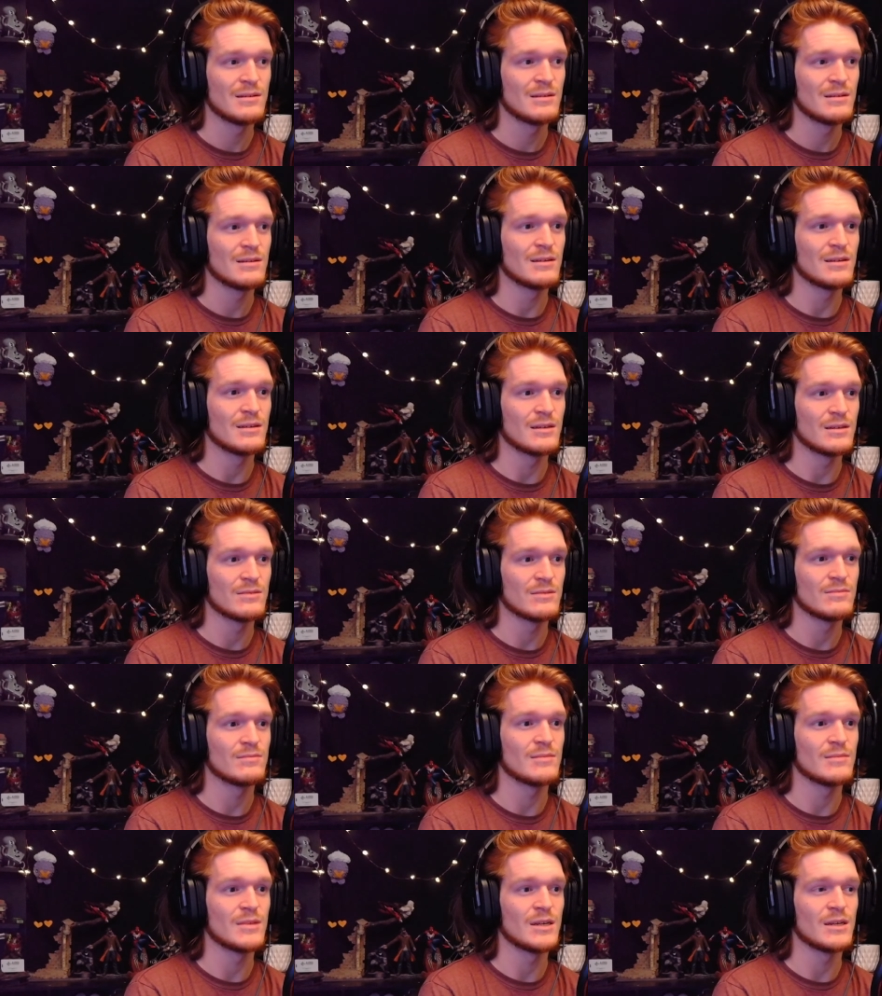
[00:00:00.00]
You know,
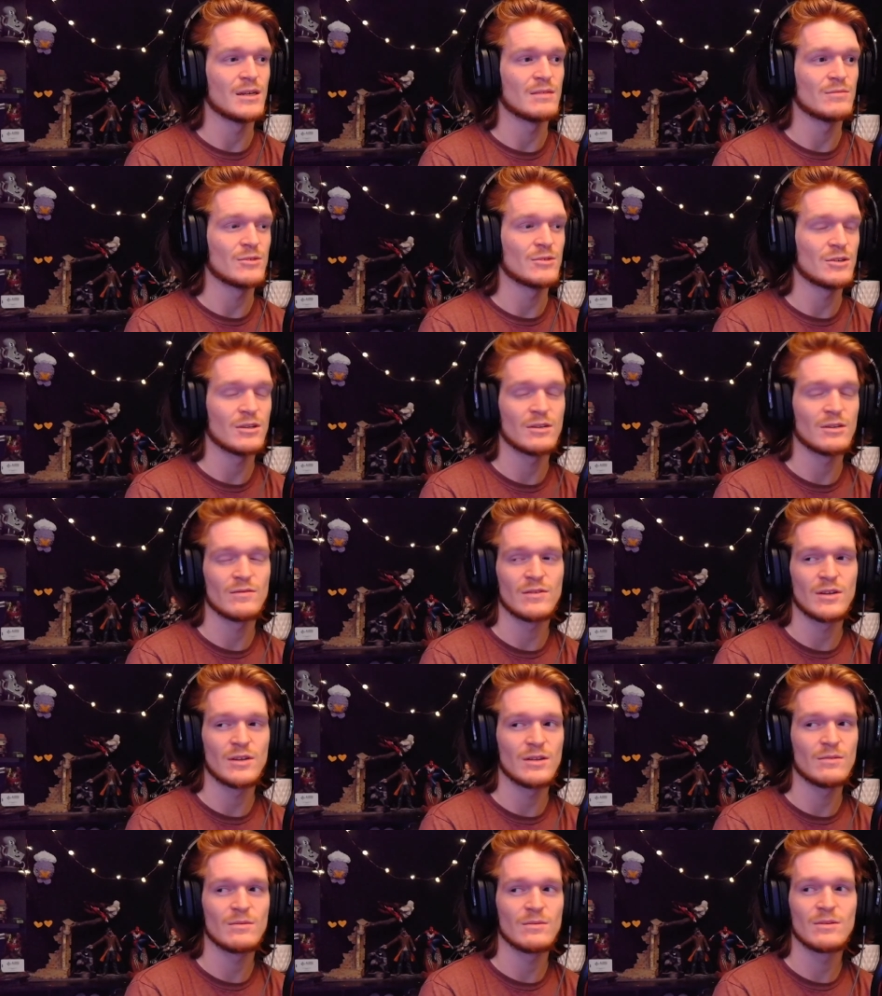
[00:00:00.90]
I'm sure out of
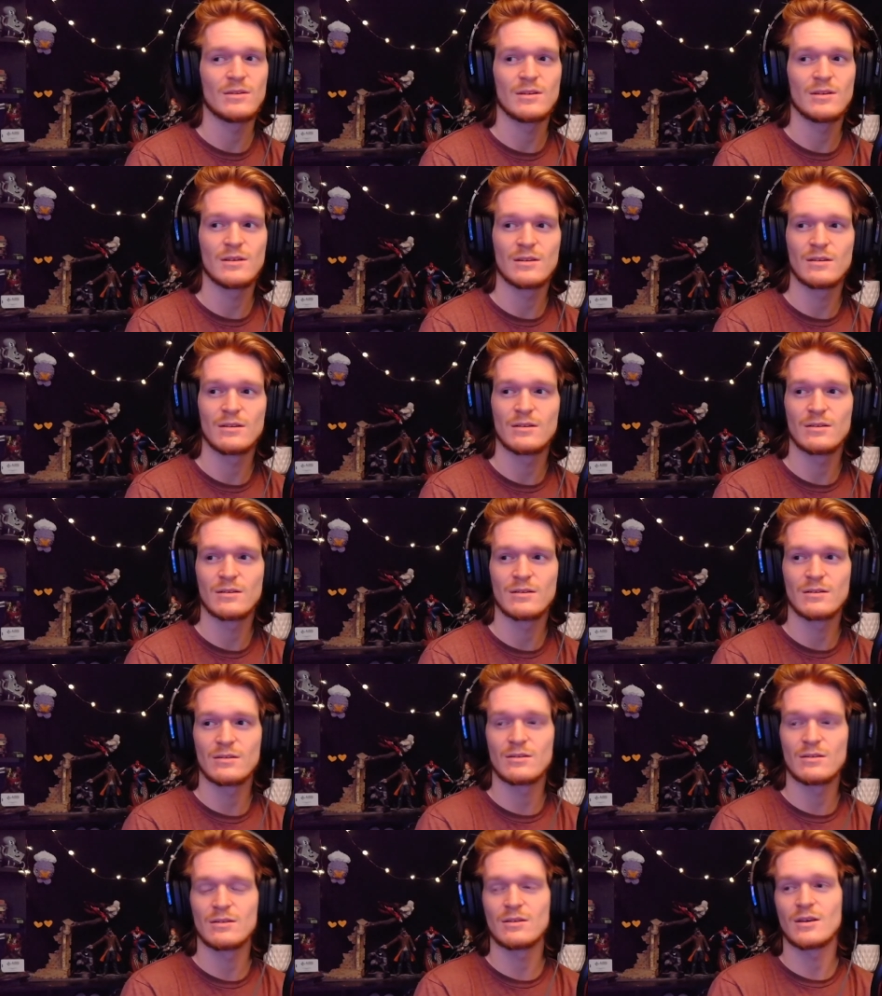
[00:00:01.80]
anyone that
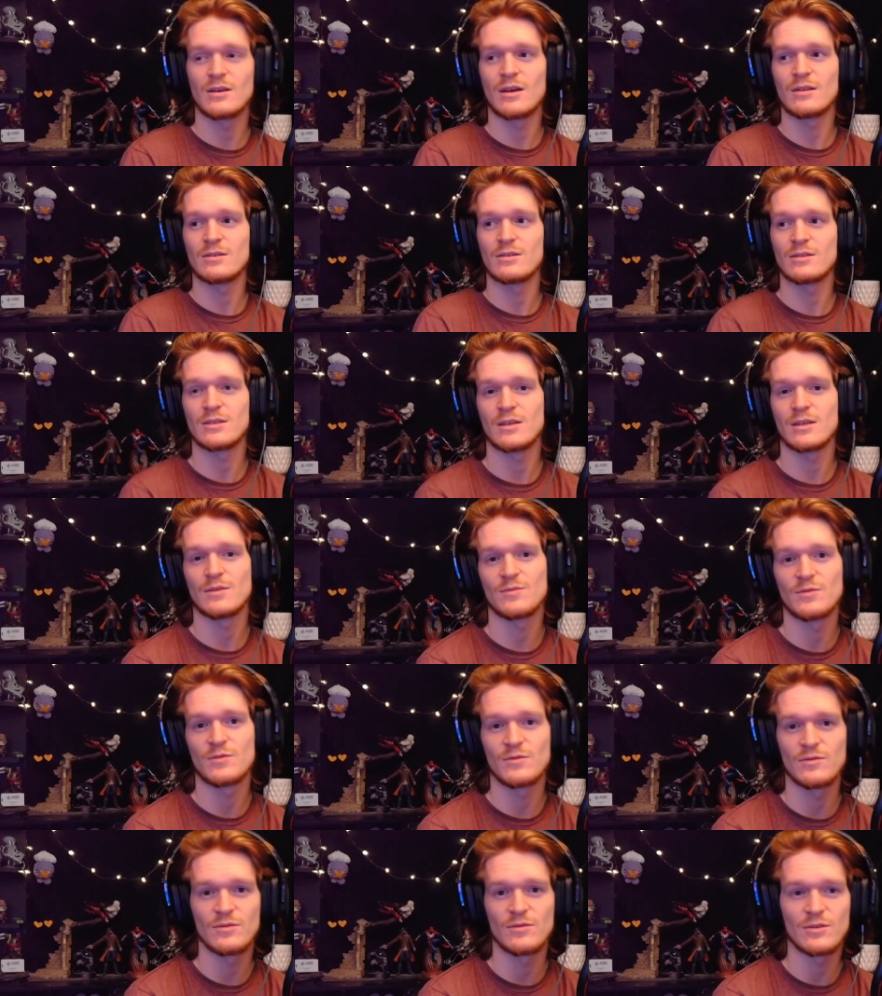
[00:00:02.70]
could have gotten this game
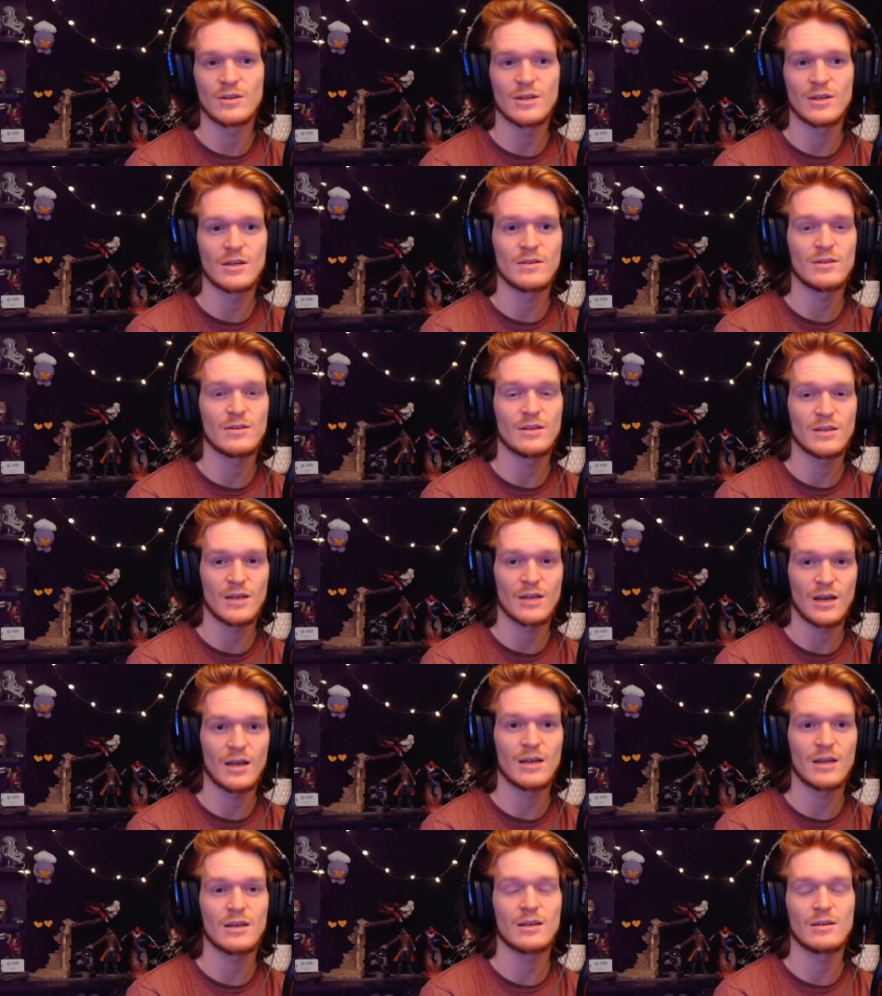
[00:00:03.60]
for free, I think
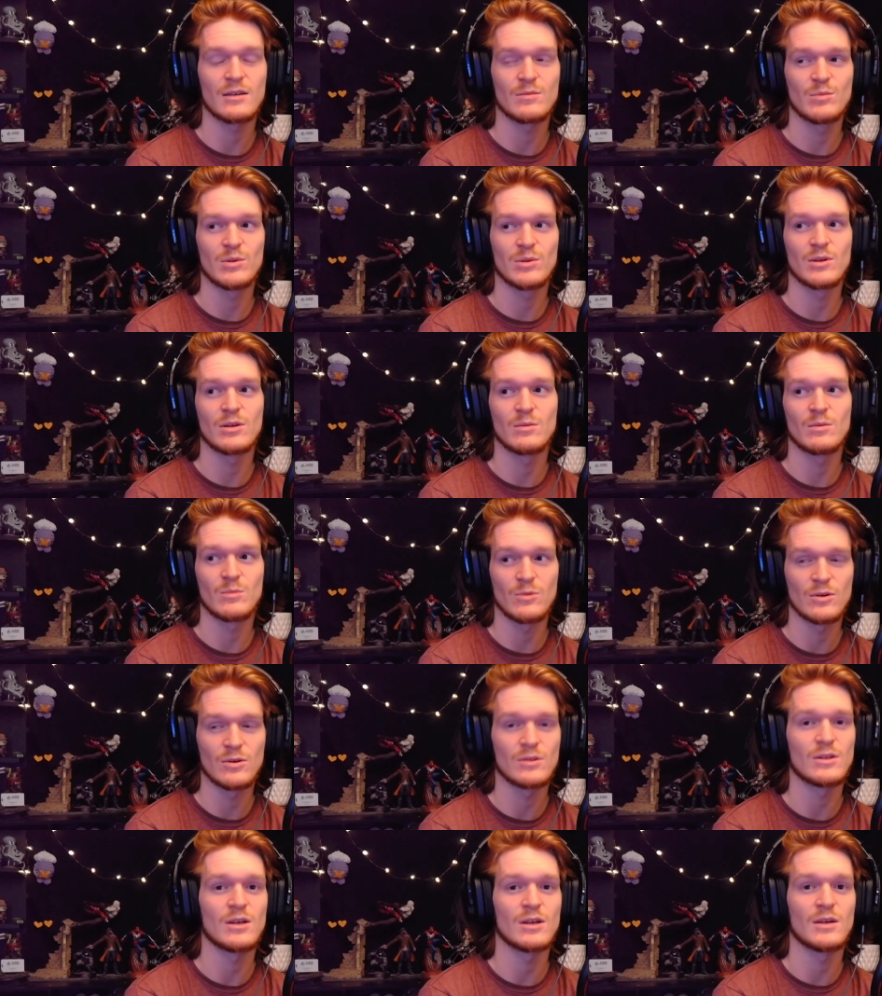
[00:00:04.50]
I put in
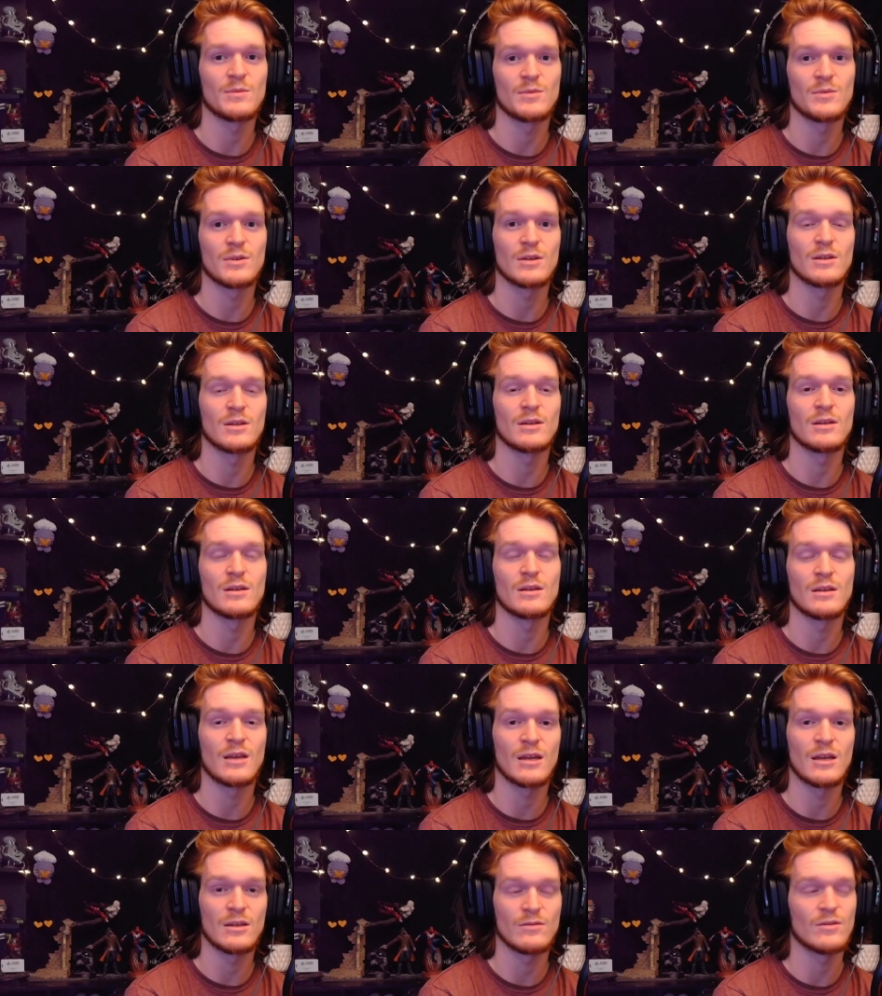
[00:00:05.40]
more time than
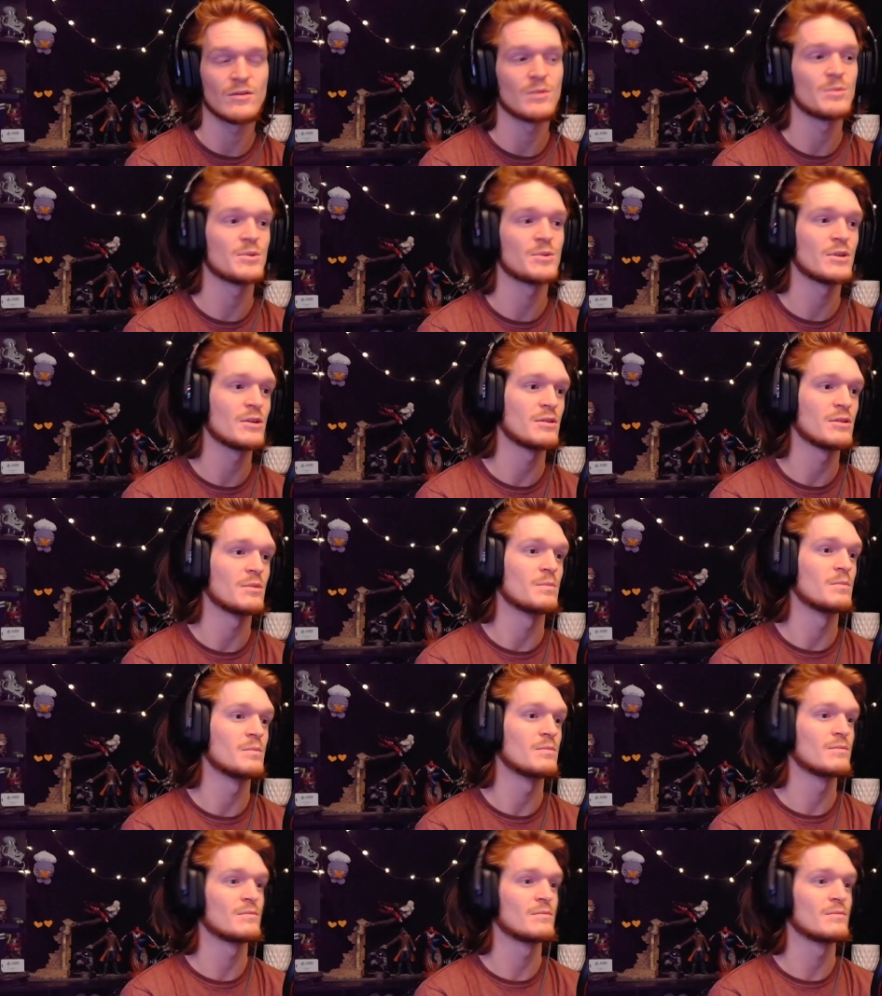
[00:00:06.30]
ninety-five percent of them.